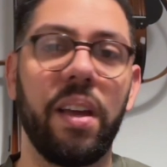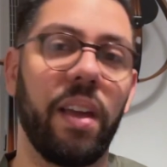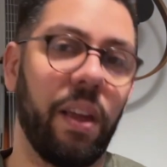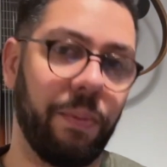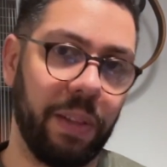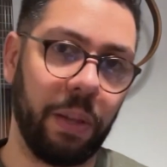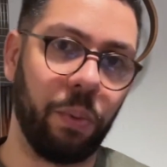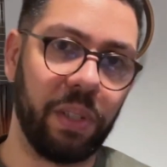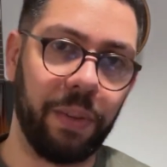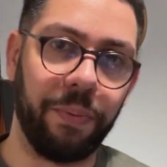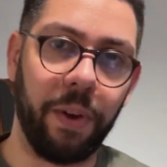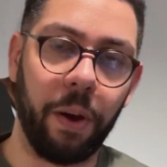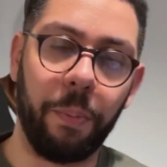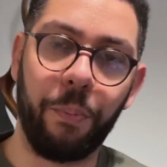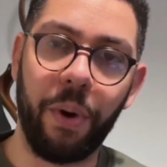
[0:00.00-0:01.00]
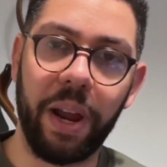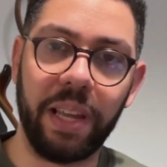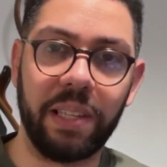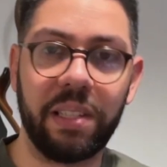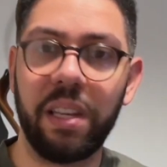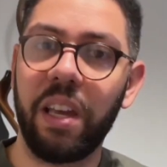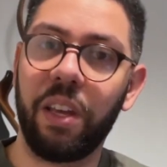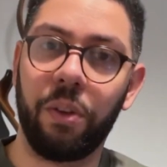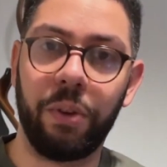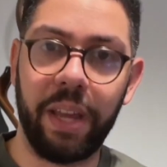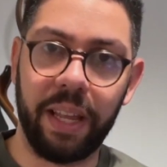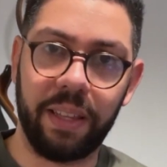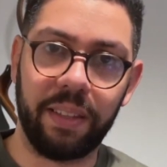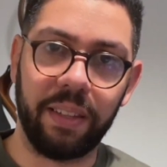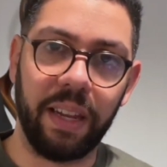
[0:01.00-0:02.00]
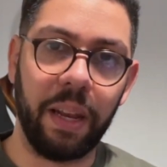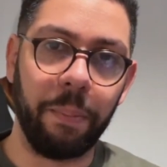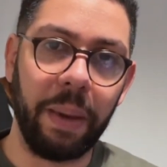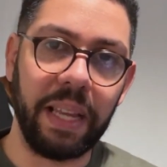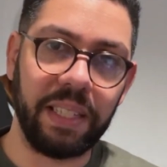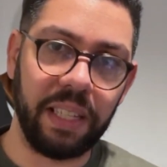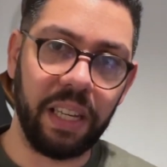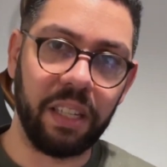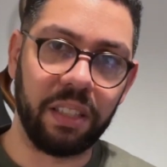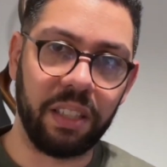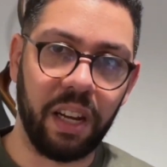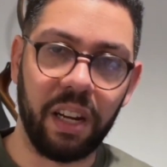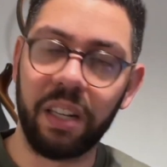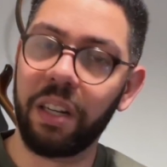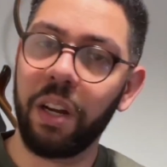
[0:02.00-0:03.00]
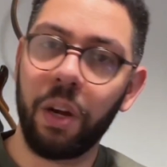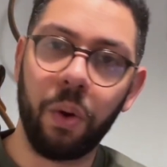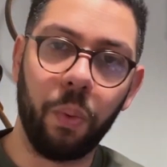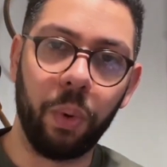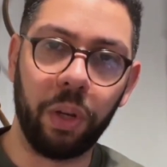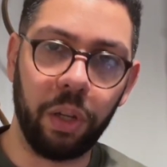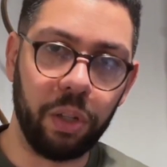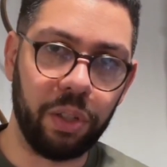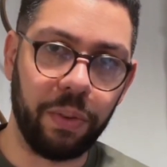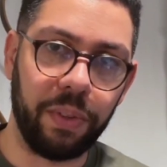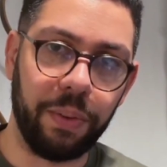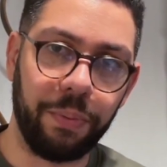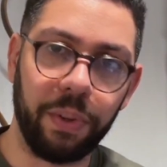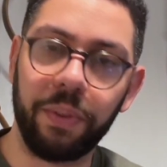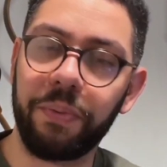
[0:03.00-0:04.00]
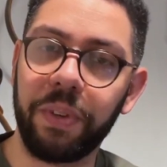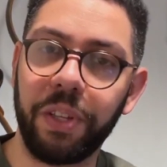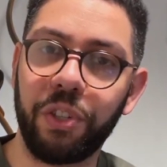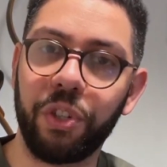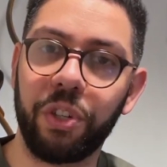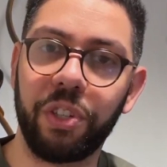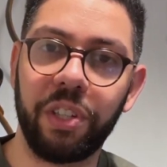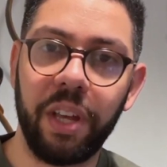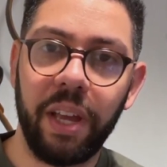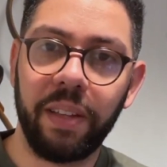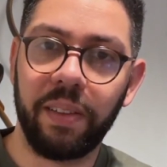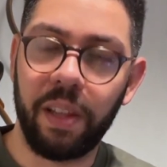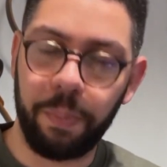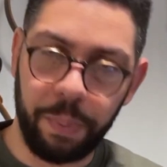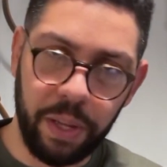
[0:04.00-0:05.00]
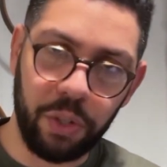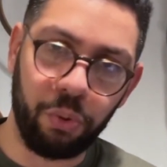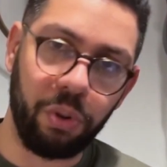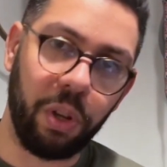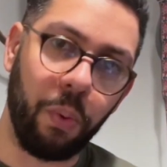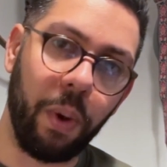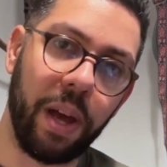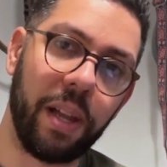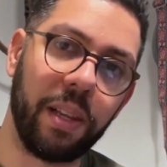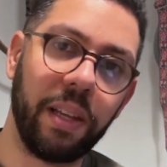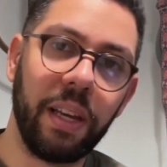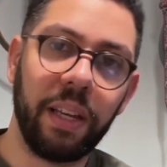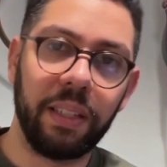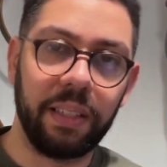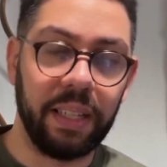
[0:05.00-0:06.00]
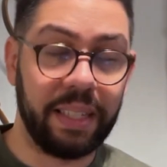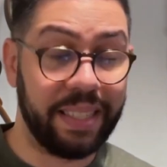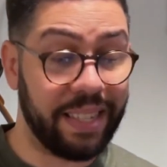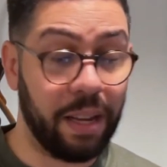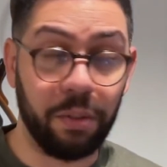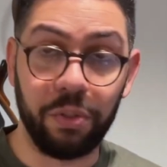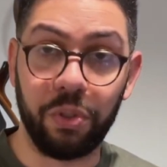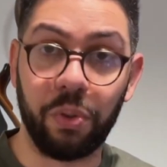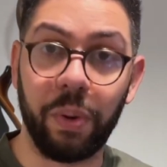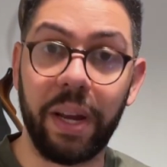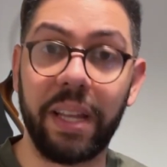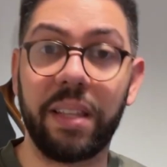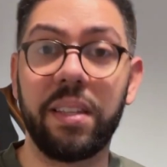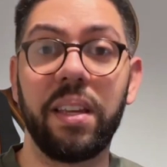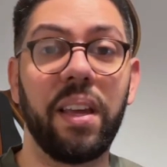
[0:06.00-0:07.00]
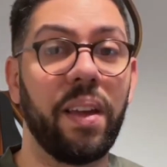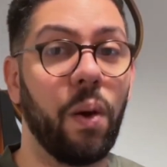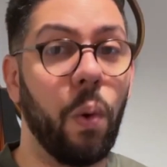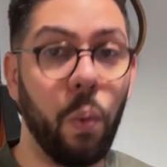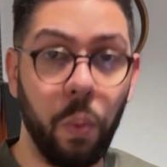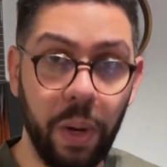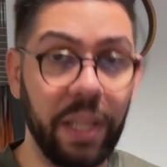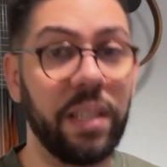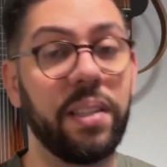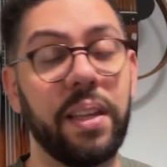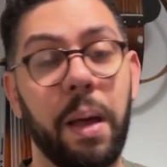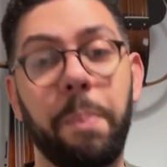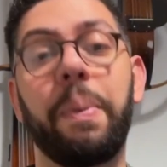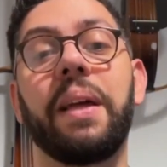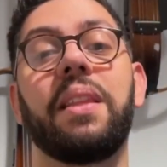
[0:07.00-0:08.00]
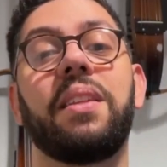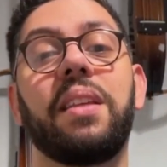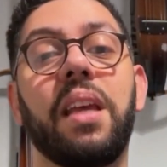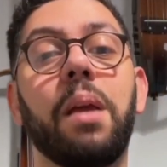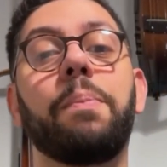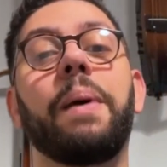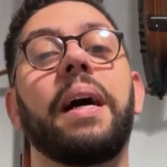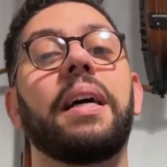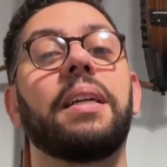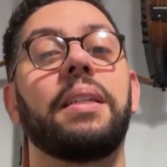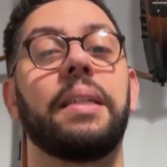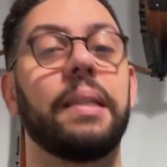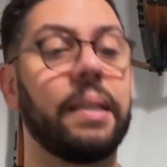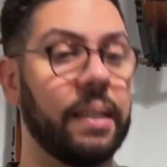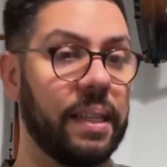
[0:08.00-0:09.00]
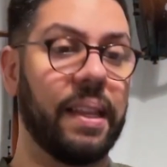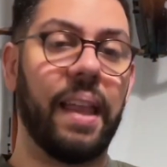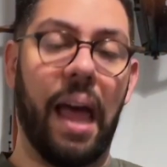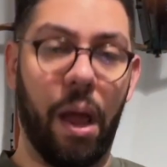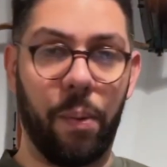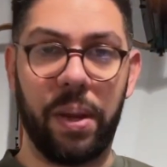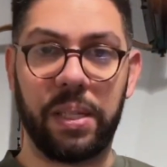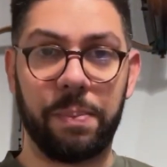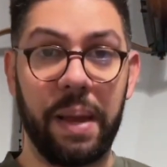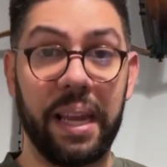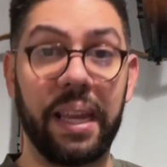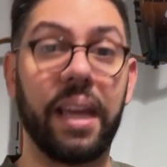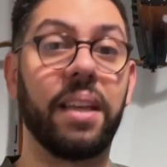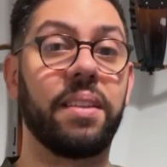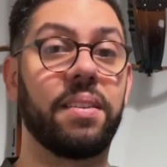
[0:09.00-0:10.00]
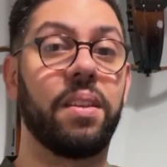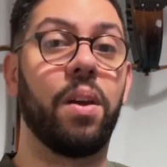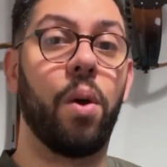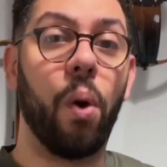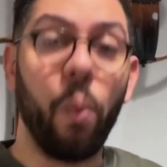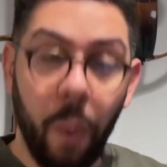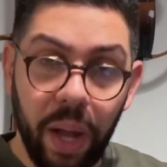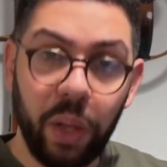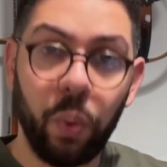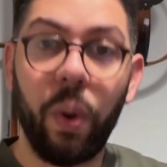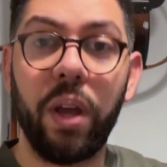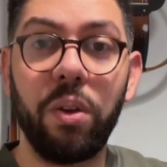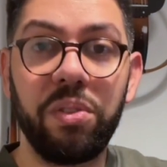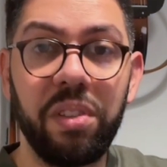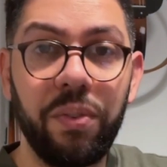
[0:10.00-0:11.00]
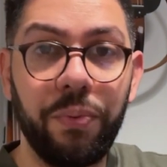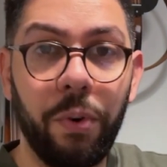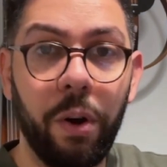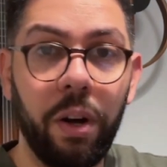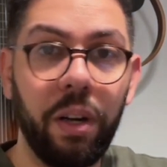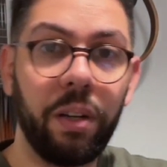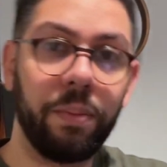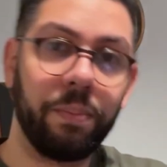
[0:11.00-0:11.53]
if that was a fair price, you get an amazing guitar with loads of different features that plays really well, that sounds great, with a padded gig bag. I rest my case. What do I use it for?